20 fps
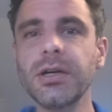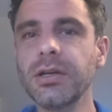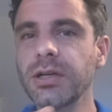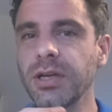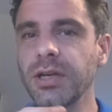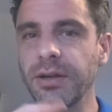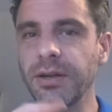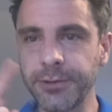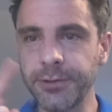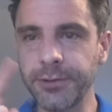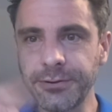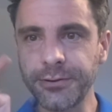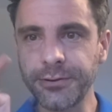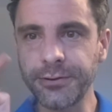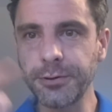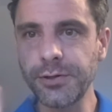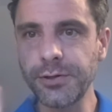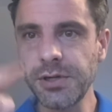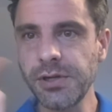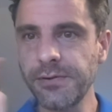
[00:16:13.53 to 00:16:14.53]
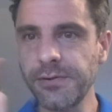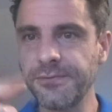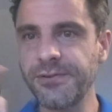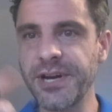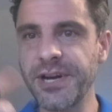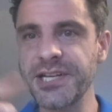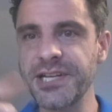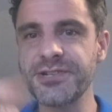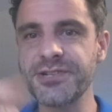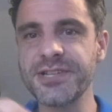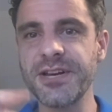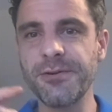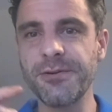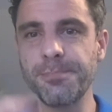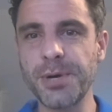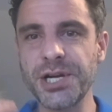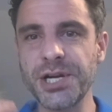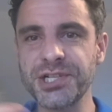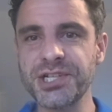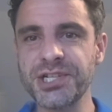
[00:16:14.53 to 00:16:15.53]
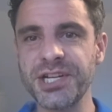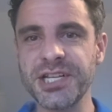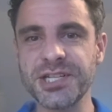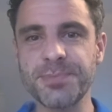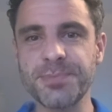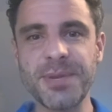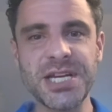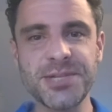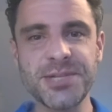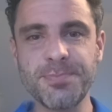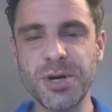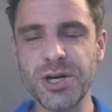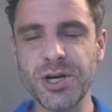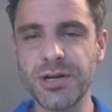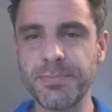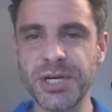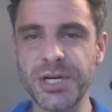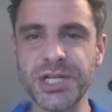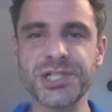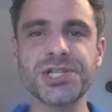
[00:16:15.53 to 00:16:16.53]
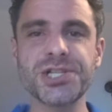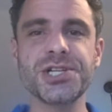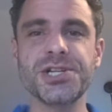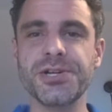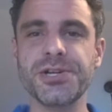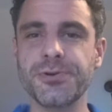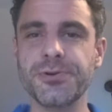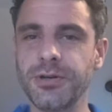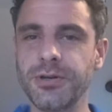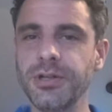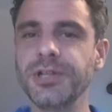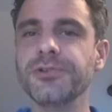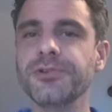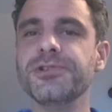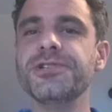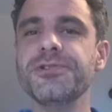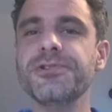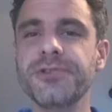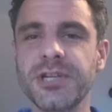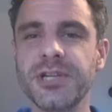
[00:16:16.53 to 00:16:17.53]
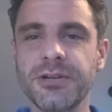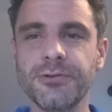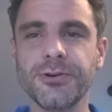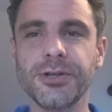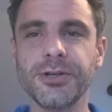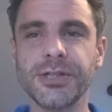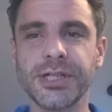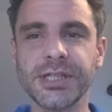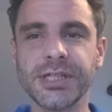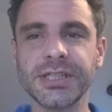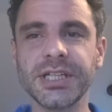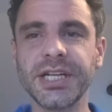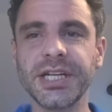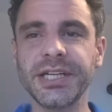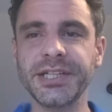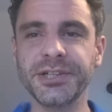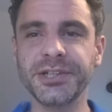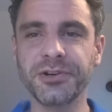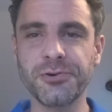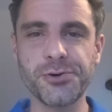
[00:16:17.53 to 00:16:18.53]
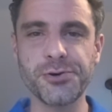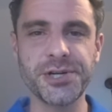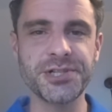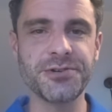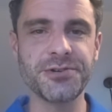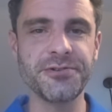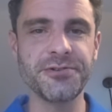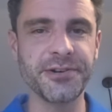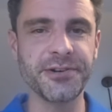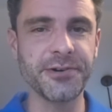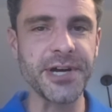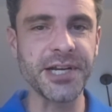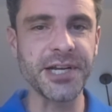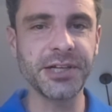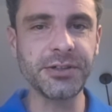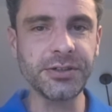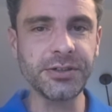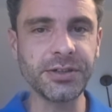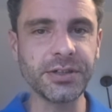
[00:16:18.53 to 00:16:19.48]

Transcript: If you find yourself punching the spacebar a bunch, you're doing it wrong and you're going to regret it.